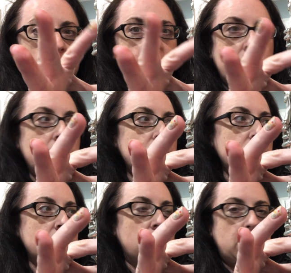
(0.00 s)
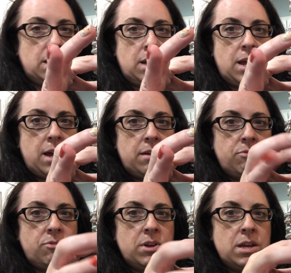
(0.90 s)
fingers, and then F,
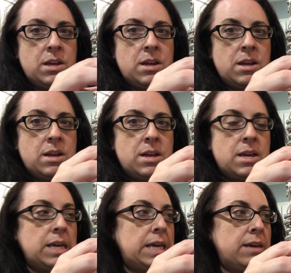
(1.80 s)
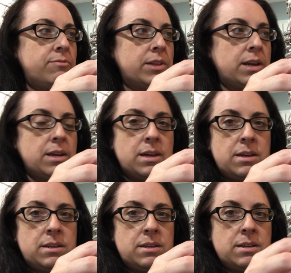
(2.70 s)
E flat
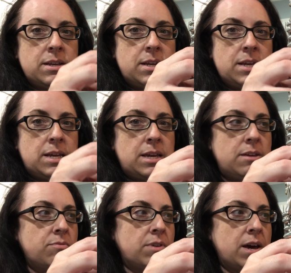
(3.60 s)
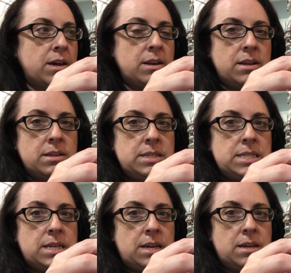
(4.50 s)
again, E flat,
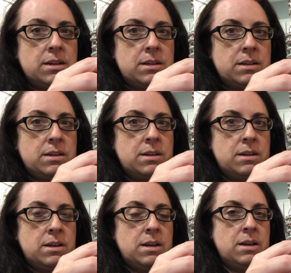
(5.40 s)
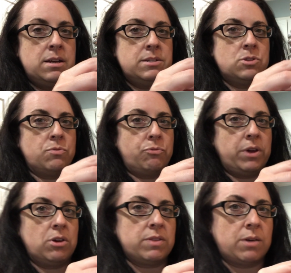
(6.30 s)
D. So if you'll
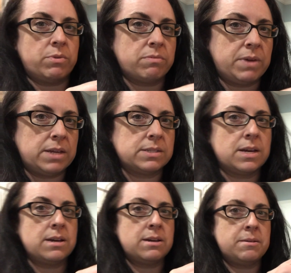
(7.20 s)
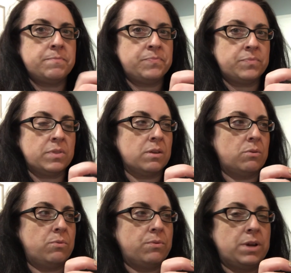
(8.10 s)
finger that with me in time,
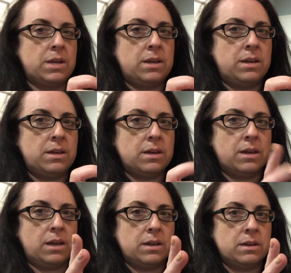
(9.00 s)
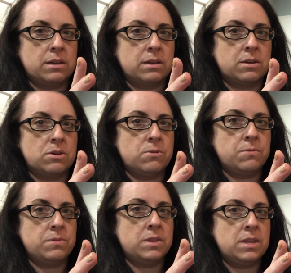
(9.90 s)
ready and go.
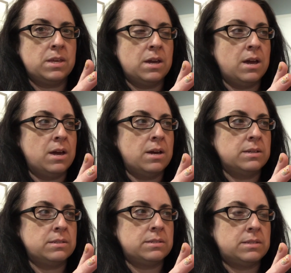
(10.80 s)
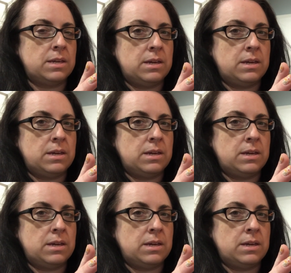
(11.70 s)
C,